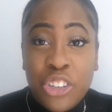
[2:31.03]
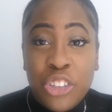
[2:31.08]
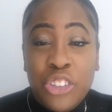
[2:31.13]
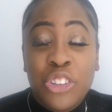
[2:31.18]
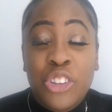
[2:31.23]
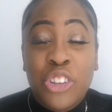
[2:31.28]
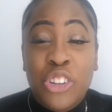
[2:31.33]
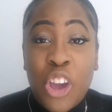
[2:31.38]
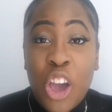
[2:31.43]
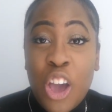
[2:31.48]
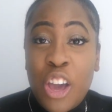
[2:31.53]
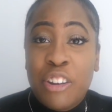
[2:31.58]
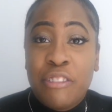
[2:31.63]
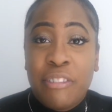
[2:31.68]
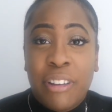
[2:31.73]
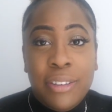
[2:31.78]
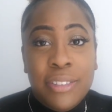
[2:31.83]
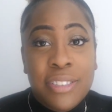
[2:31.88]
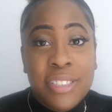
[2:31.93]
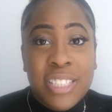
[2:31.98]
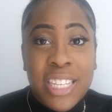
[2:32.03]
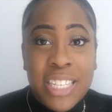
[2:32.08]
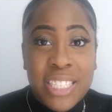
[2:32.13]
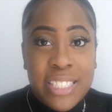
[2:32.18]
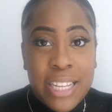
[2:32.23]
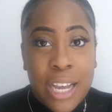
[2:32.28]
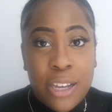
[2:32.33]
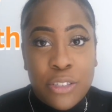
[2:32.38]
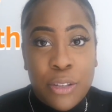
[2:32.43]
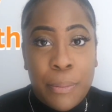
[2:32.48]
and you can earn around
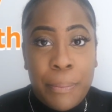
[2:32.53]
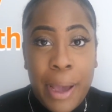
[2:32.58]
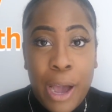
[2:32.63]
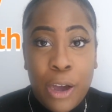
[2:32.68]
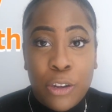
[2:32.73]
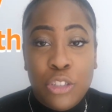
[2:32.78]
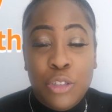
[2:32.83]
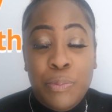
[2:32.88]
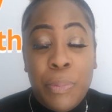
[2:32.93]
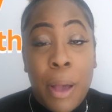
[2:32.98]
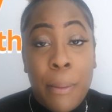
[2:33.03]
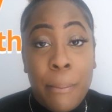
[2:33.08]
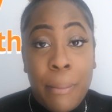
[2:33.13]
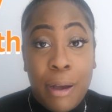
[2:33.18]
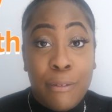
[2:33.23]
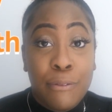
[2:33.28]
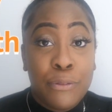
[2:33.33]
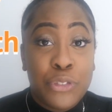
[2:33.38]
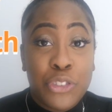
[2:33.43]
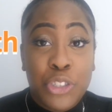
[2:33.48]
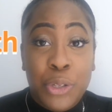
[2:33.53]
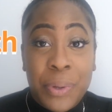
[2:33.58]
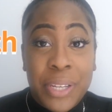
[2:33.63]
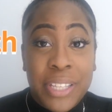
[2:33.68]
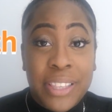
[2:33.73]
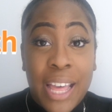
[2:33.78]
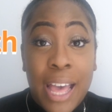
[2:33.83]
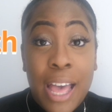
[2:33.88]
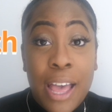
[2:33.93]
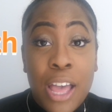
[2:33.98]
£6,000 per month
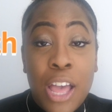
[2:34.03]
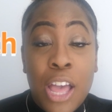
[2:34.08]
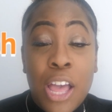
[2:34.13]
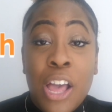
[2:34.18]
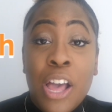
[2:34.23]
doing that.